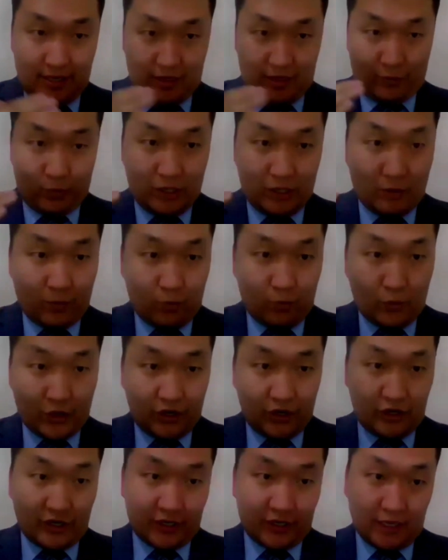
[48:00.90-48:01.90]
we
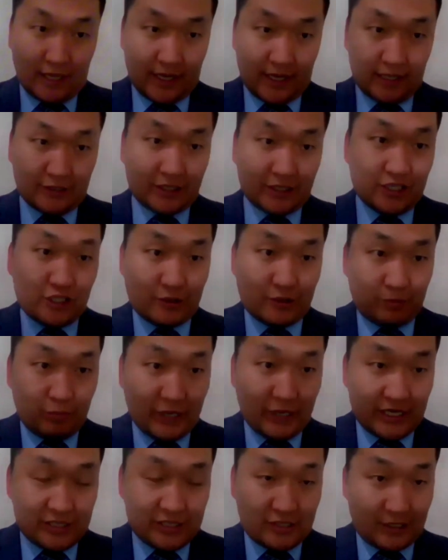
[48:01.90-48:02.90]
were
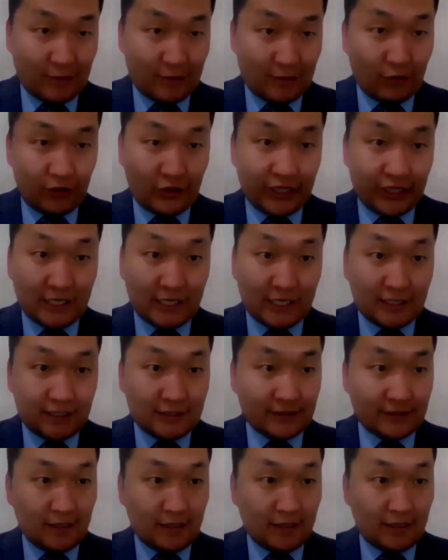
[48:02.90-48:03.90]
teacher-based
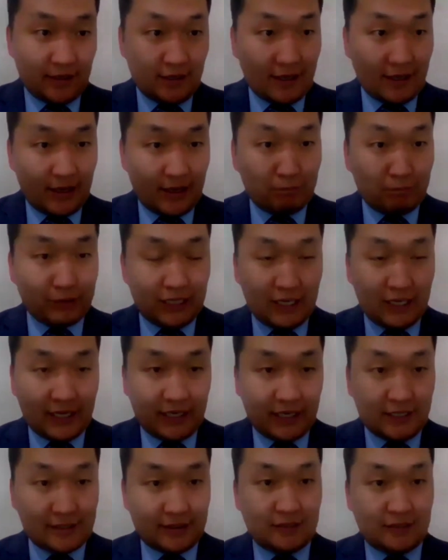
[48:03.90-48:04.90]
learning
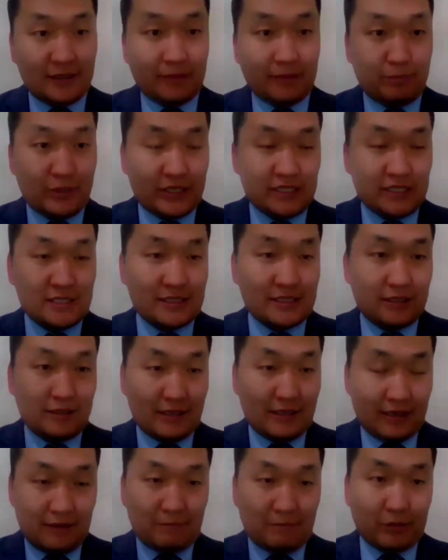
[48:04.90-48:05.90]
applied in the past,
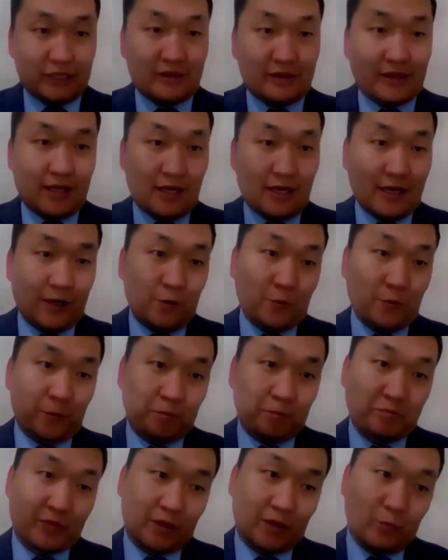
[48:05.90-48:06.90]
but now
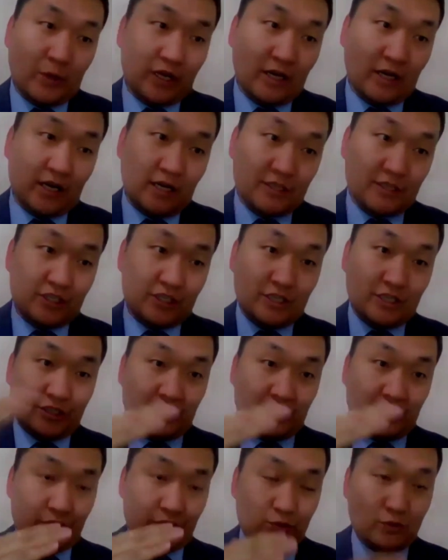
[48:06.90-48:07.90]
we are
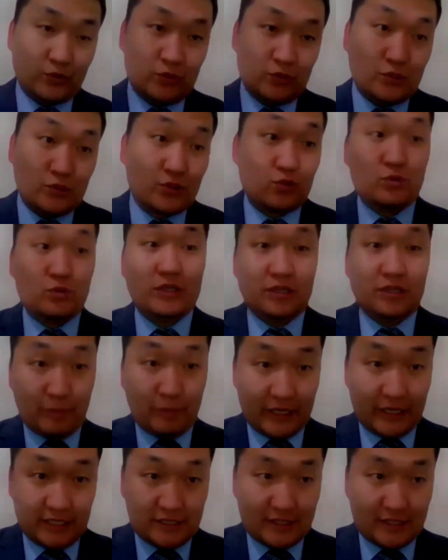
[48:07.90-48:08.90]
changing into
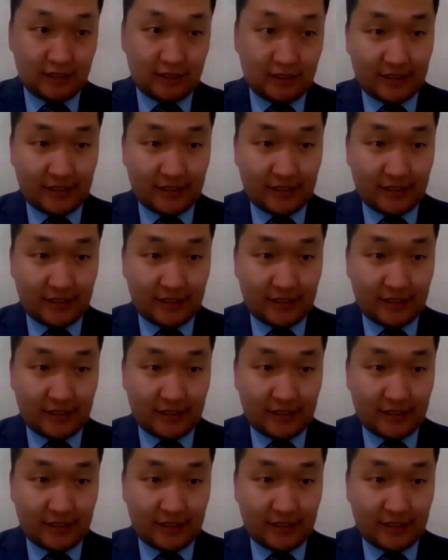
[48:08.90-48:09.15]
student-based.